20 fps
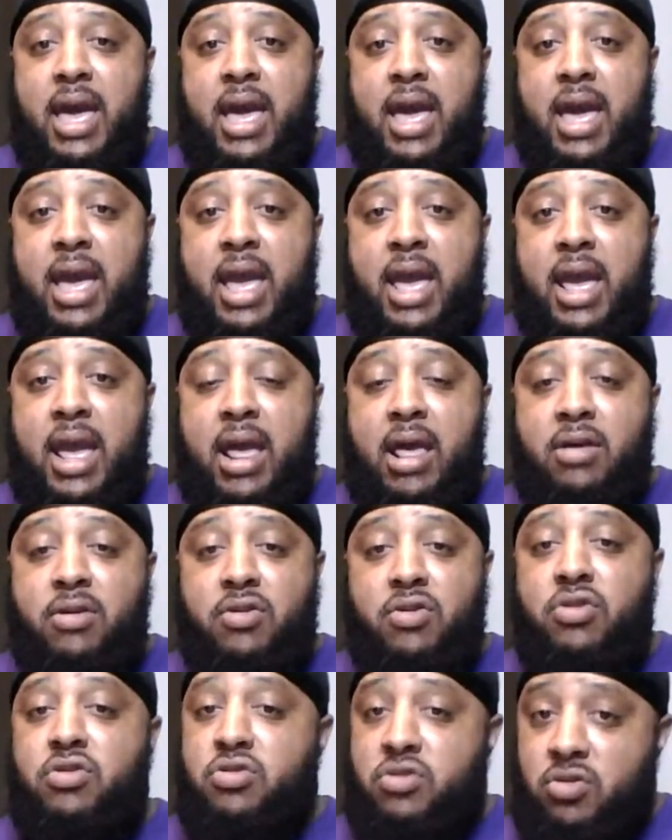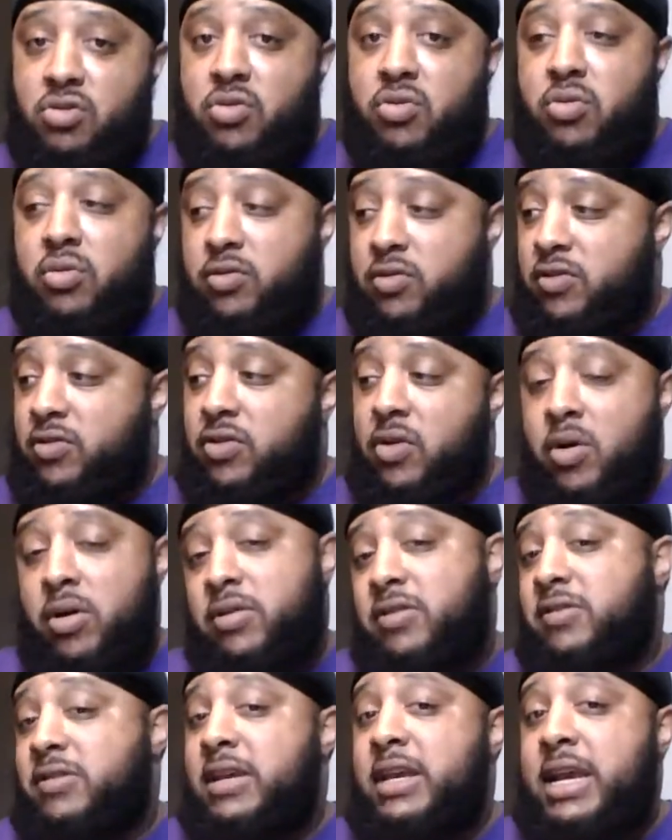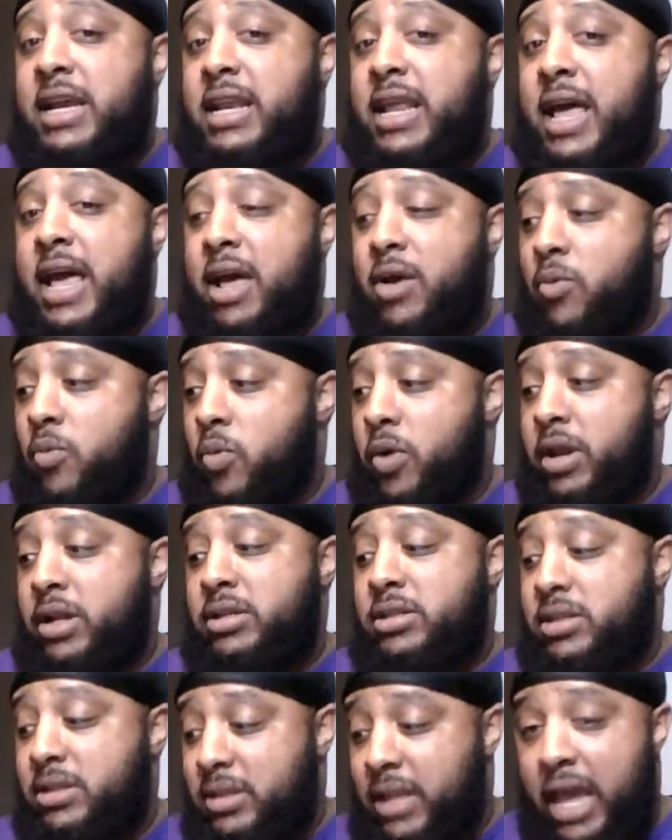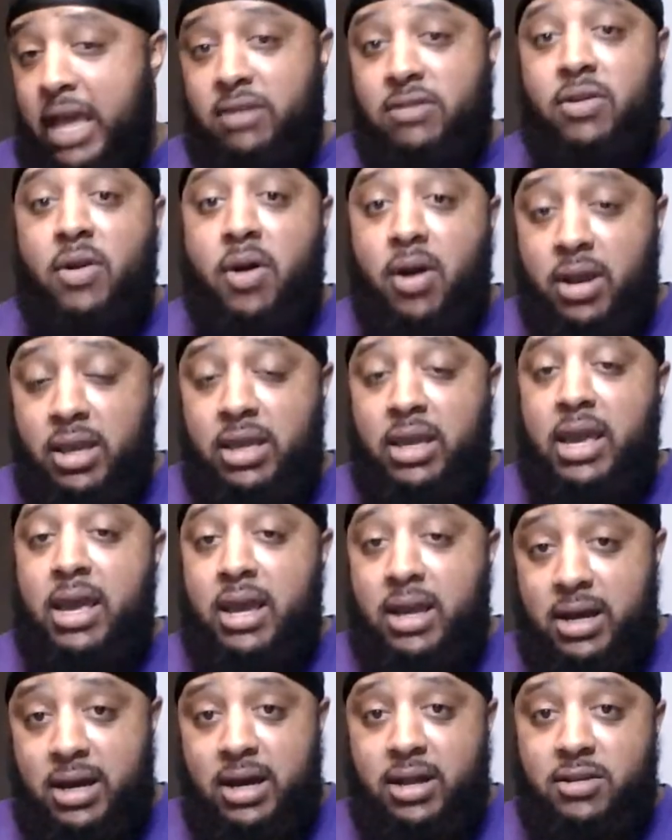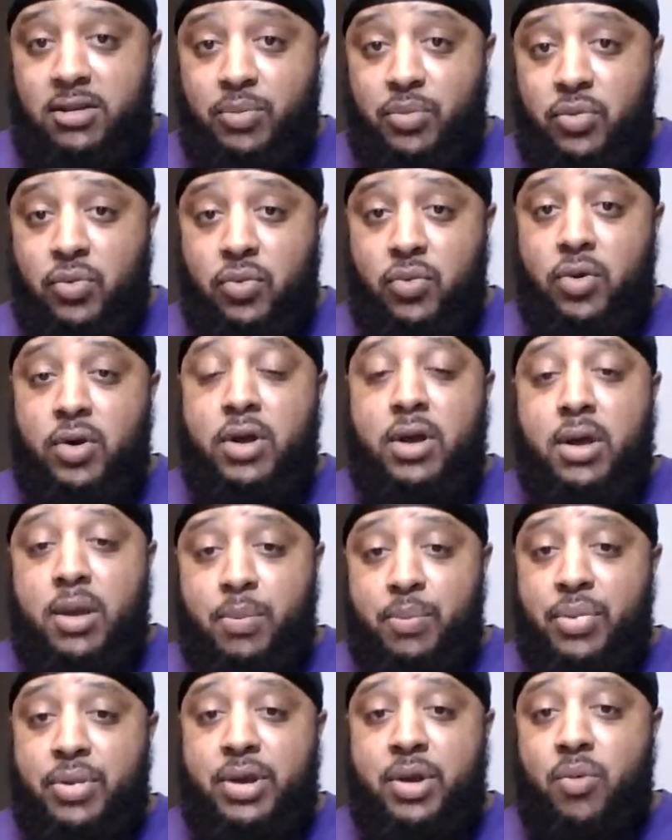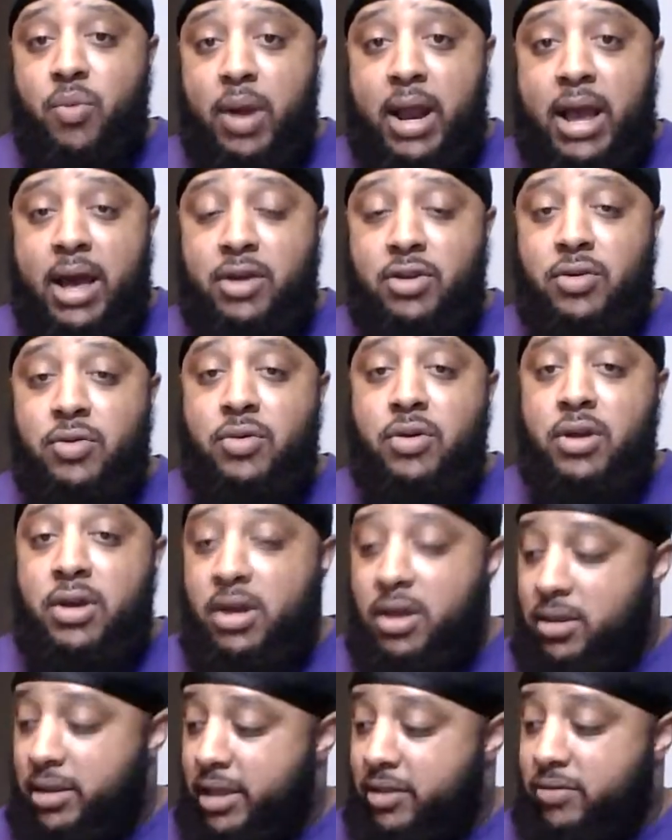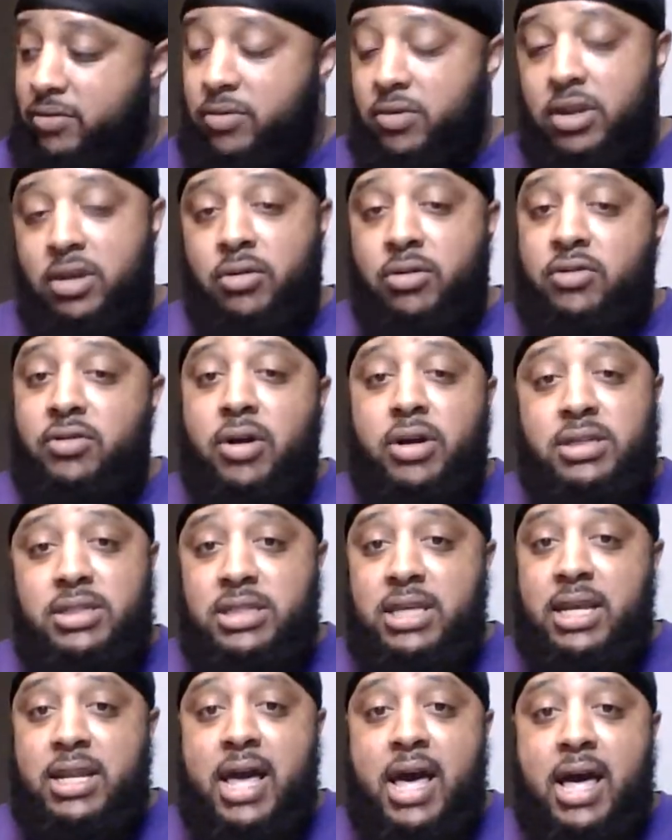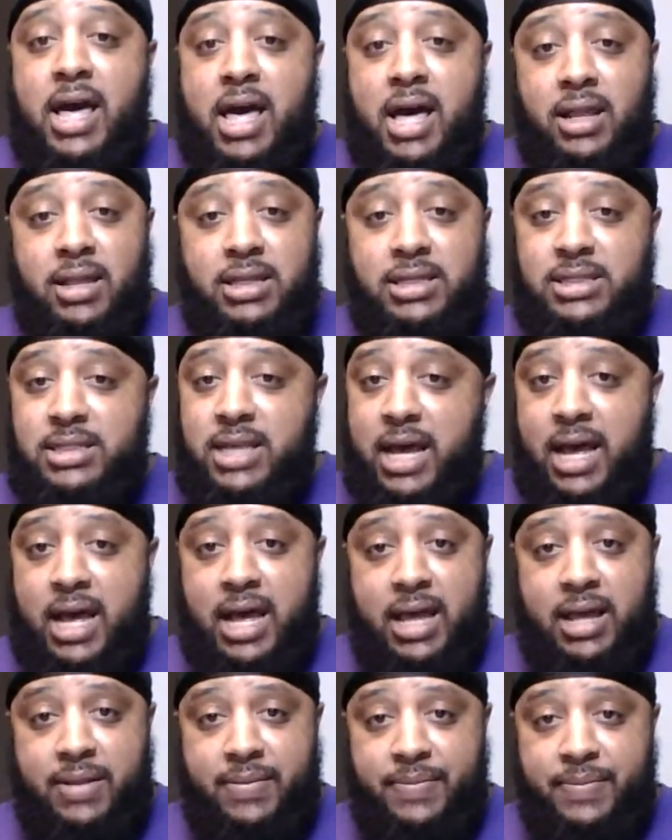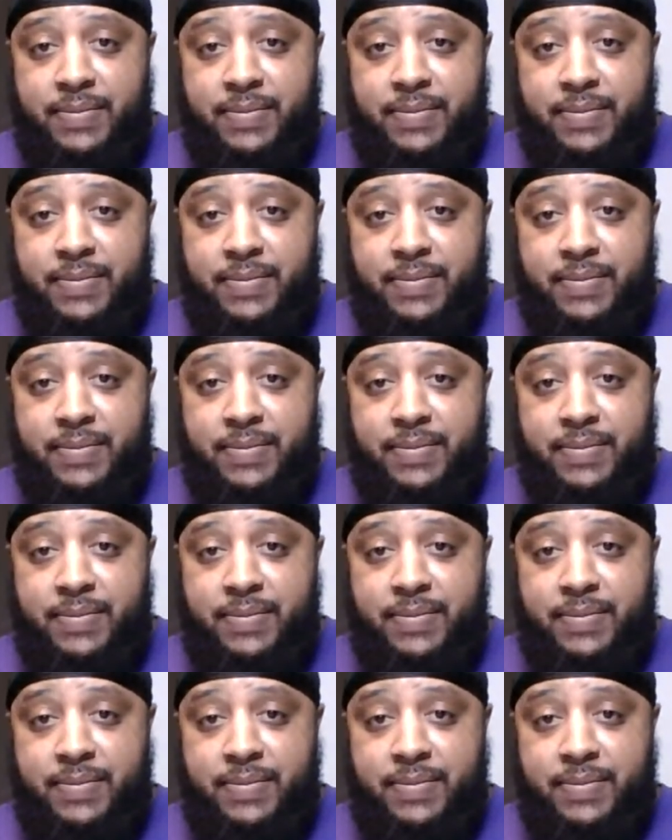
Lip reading: you're gonna start seeing that when they start getting comfortable be around you. That's when you're gonna start seeing that ugly side.